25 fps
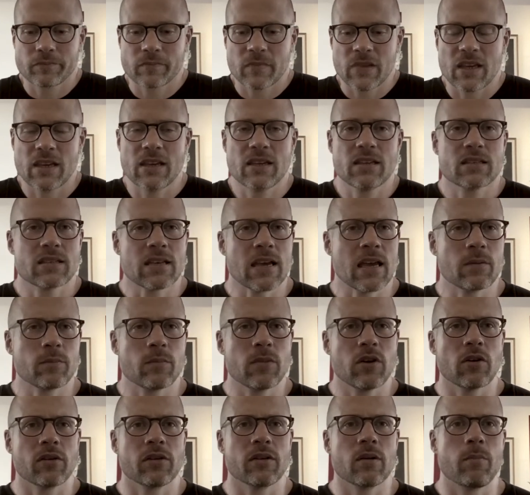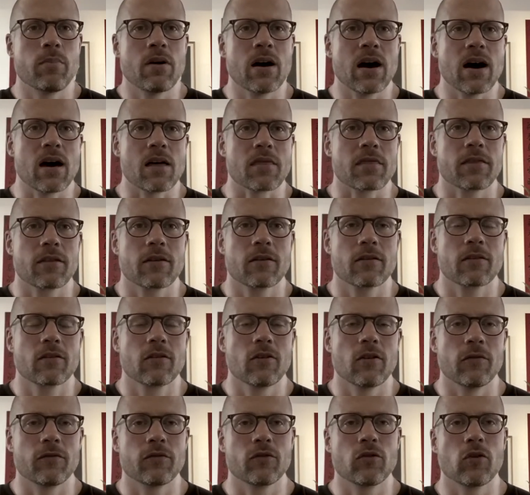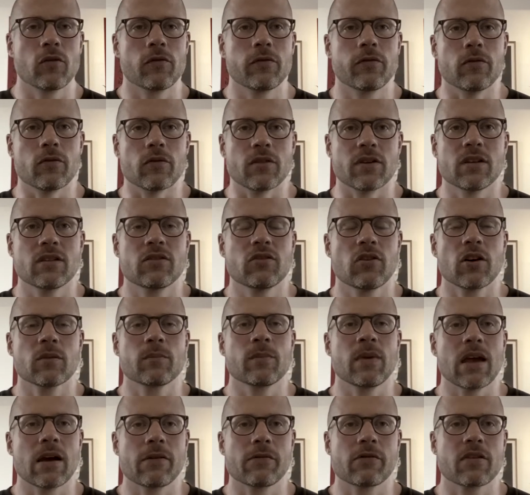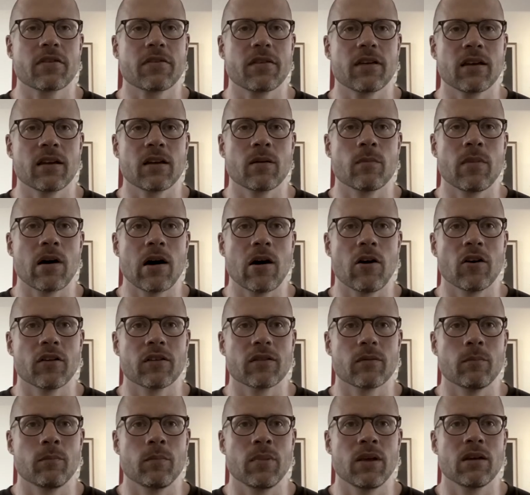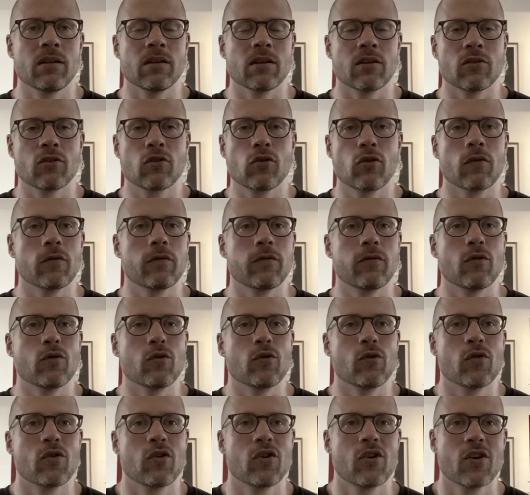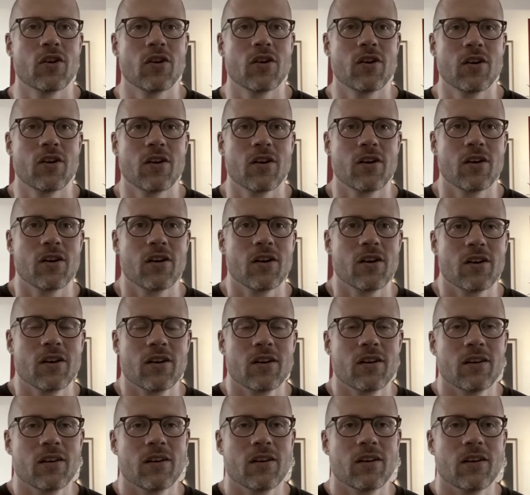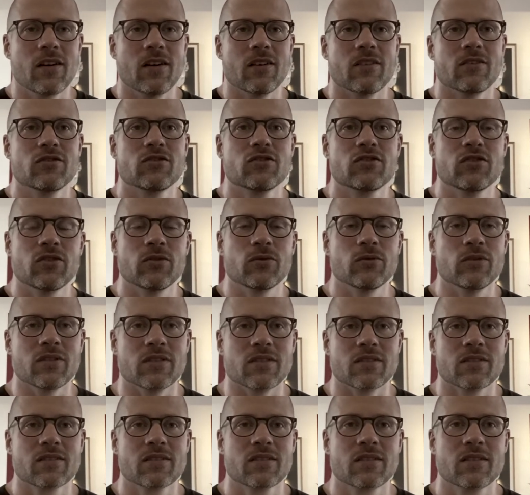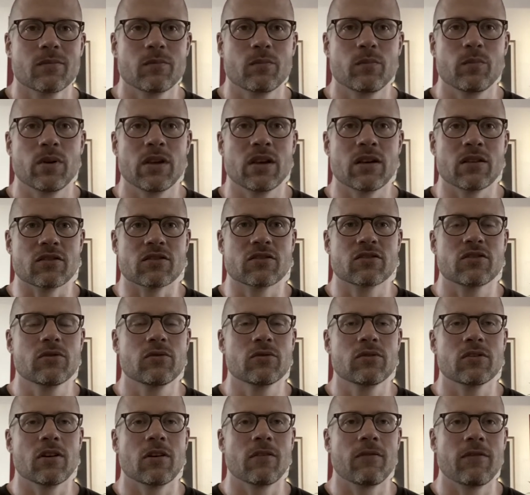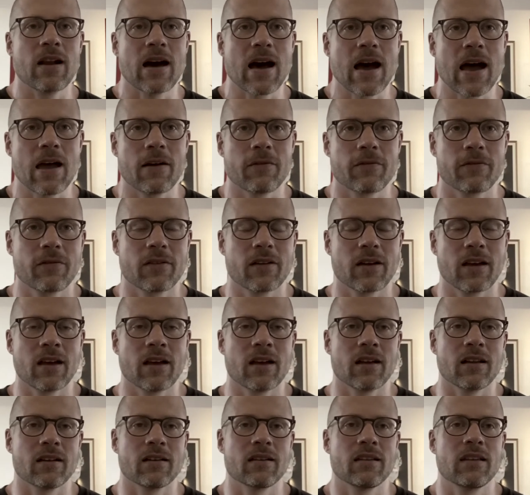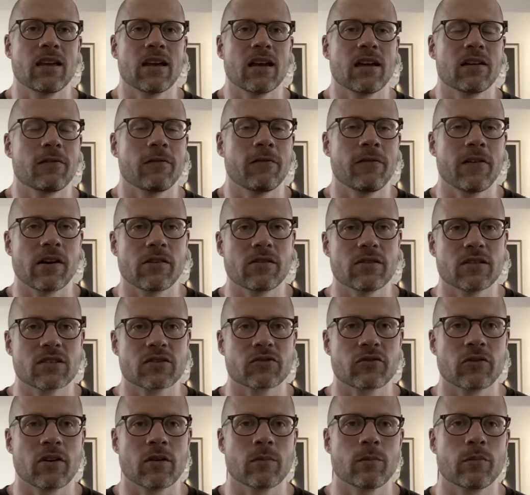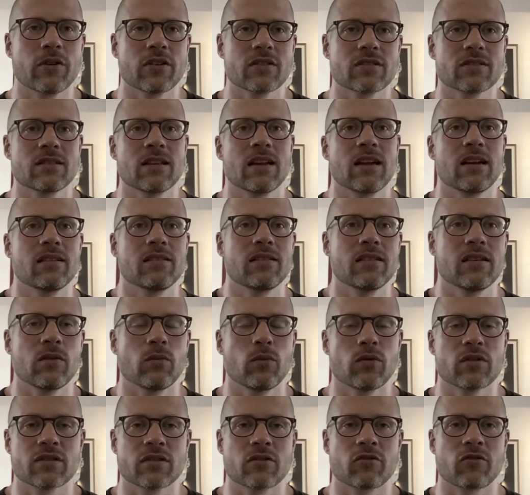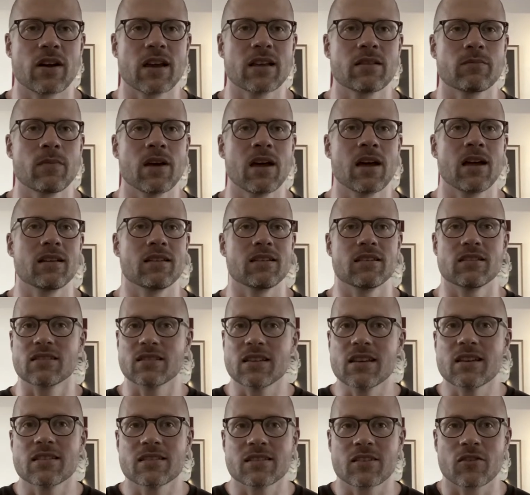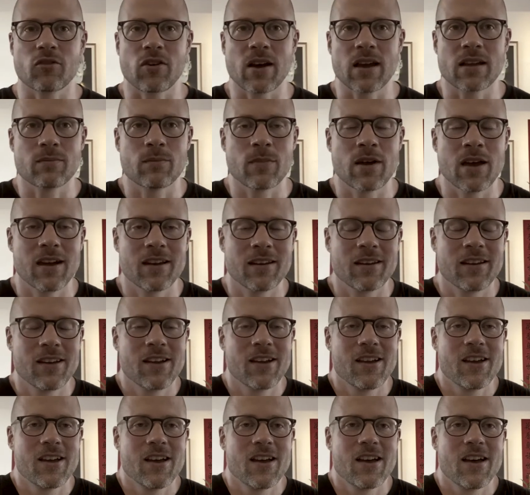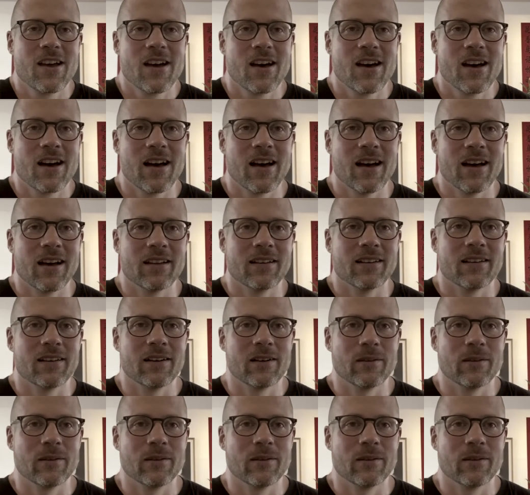He sent me on the path of Kung Fu. He taught me everything about being a Kung Fu student, being a student of life. And he had a very strong personality. He was a great man. He still is a great man. And